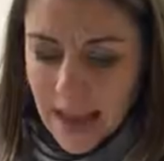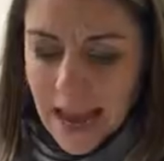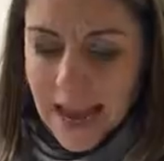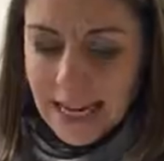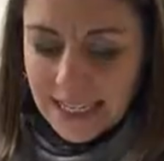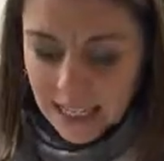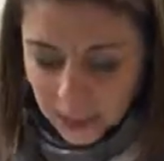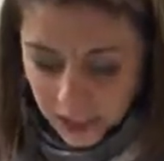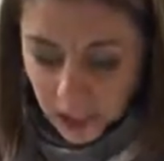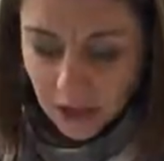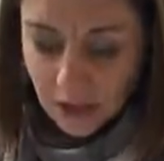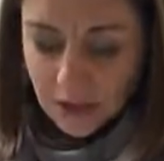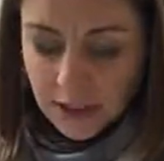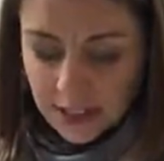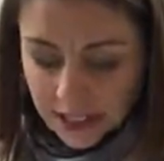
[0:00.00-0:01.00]
Hasty
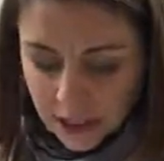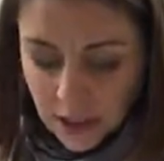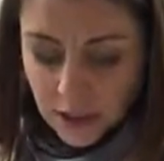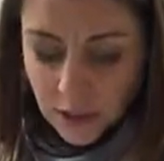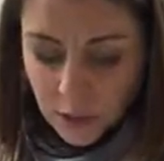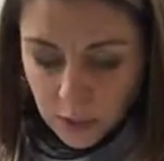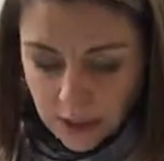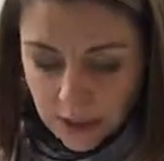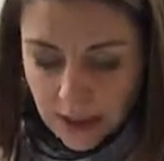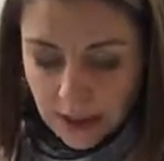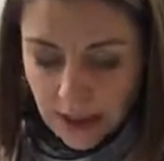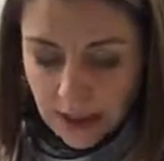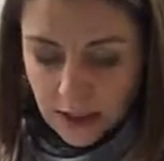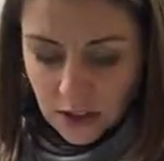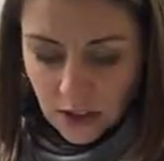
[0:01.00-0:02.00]
generalizations was that
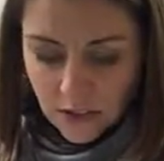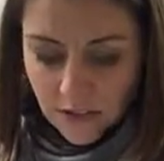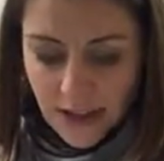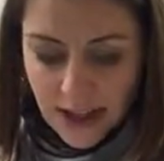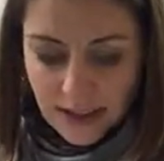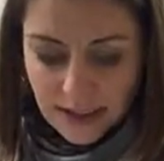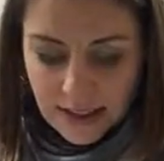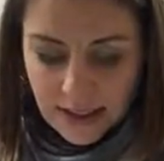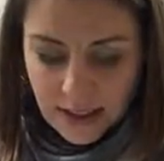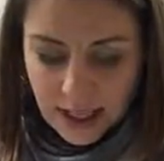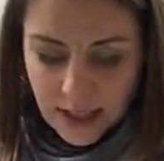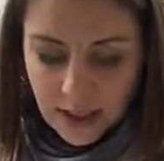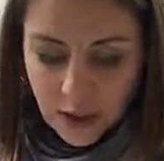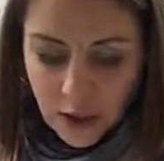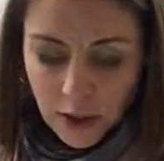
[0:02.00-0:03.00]
logical
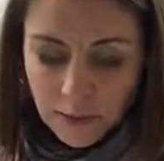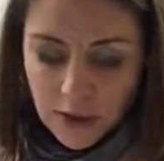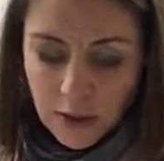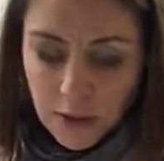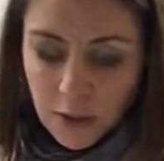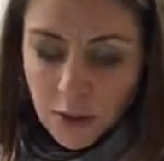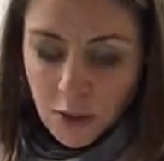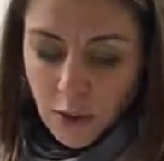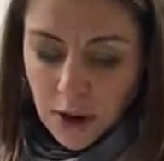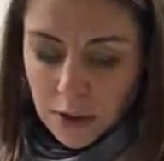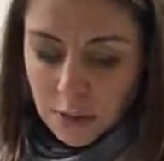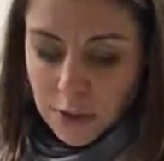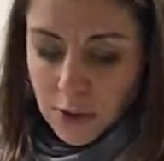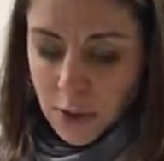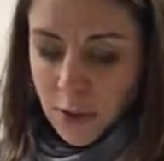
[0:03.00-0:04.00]
fallacy. In terms of the most
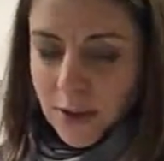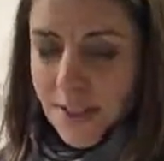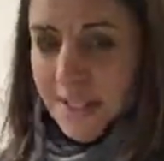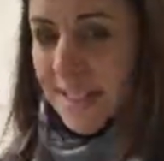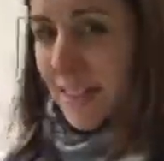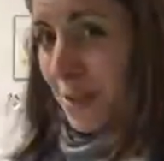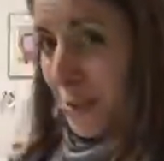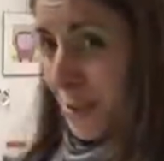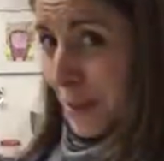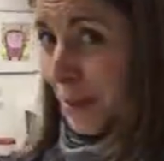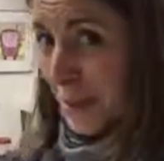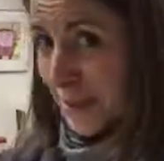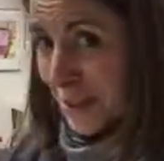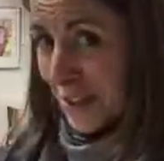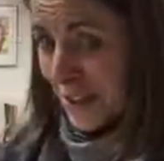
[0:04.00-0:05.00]
credible sources, this was a
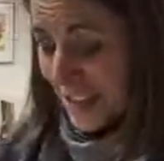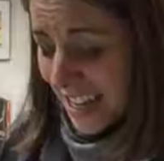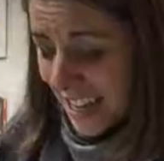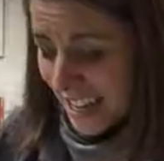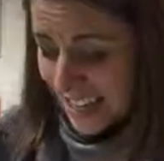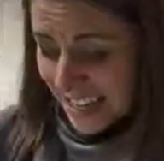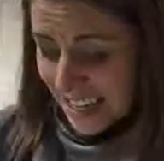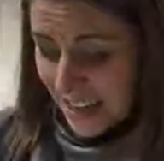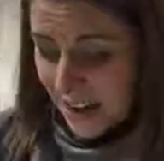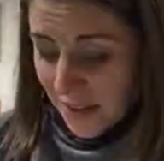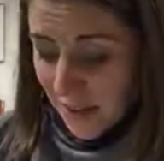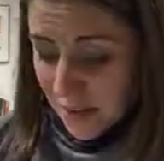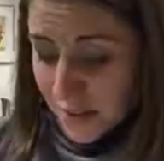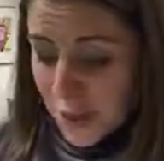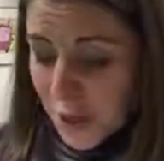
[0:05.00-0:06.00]
little bit tricky because I gave
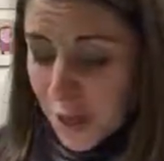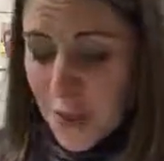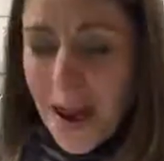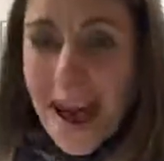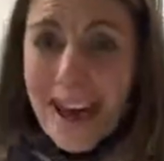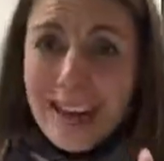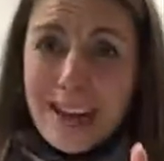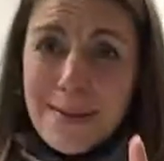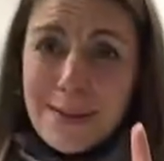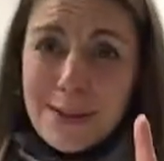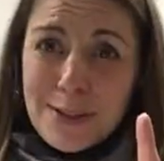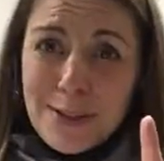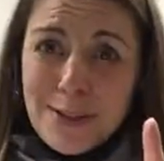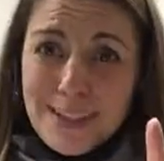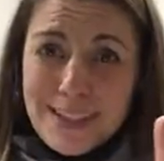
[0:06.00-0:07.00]
you two academic
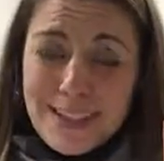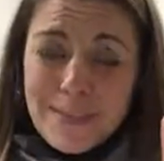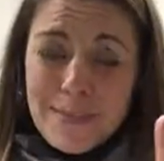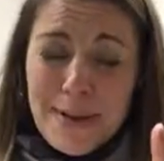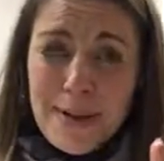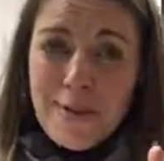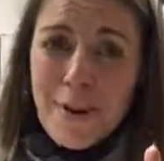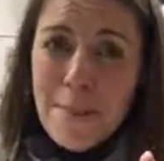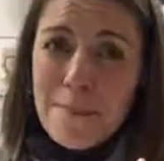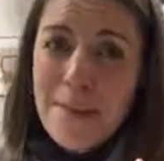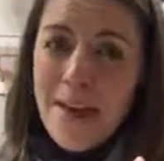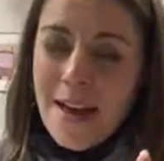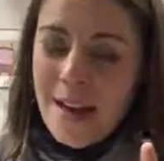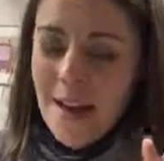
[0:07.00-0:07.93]
sources to pick from.